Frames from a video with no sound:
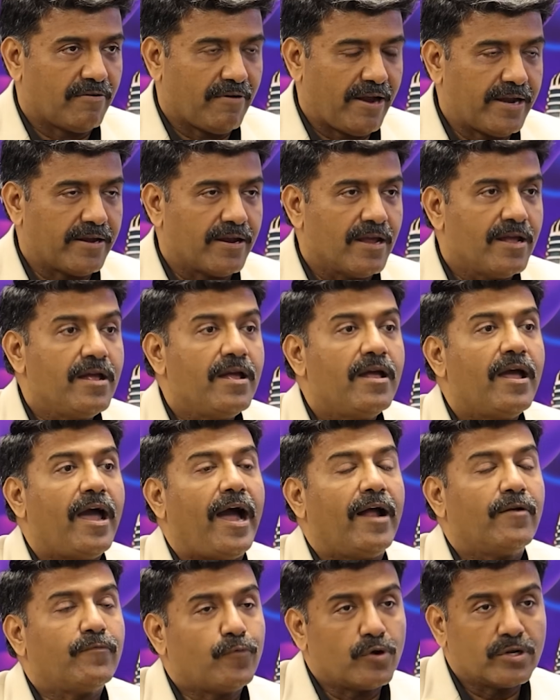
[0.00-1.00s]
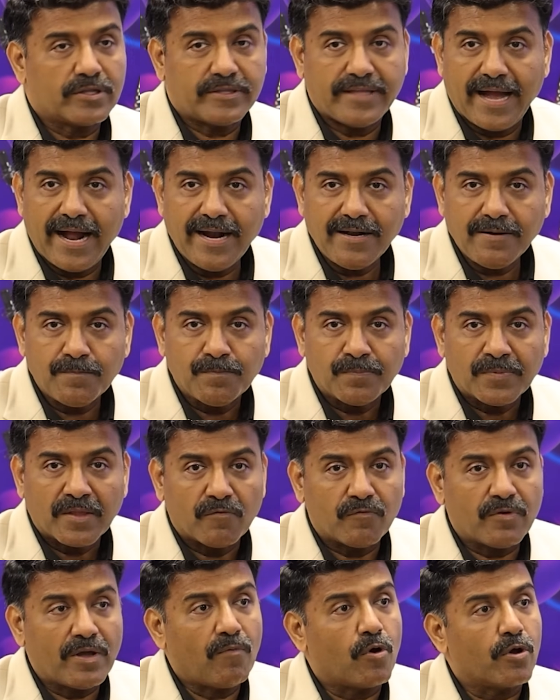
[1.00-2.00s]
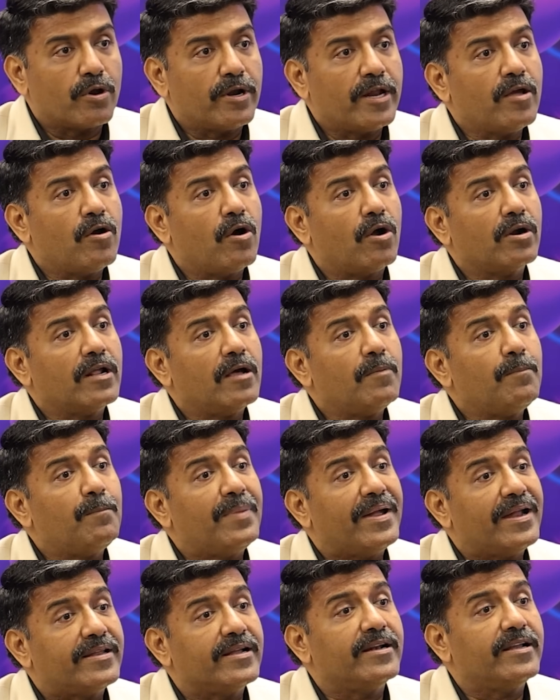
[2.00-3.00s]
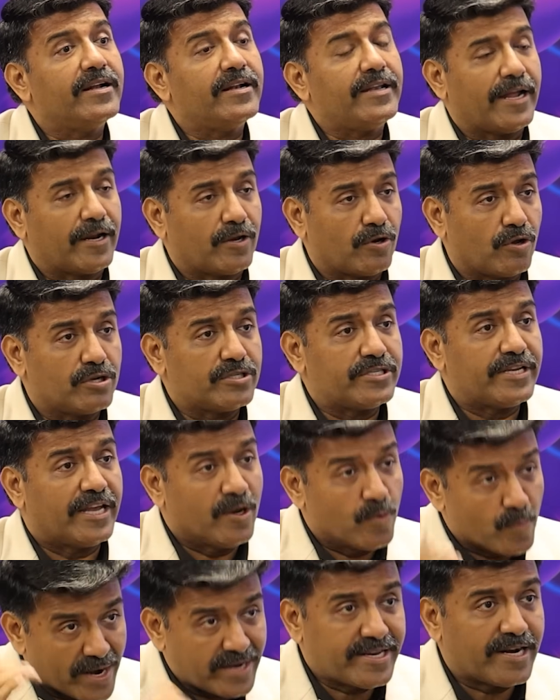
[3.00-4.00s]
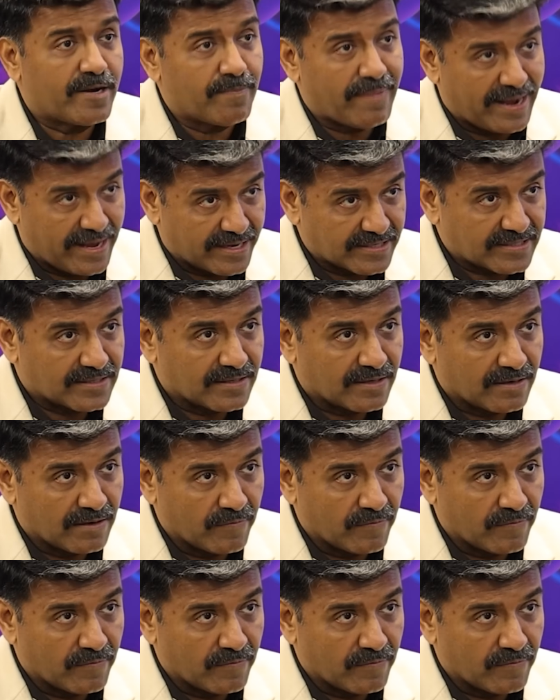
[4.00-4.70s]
Right? And for that, we have already got a patented technology invented by us,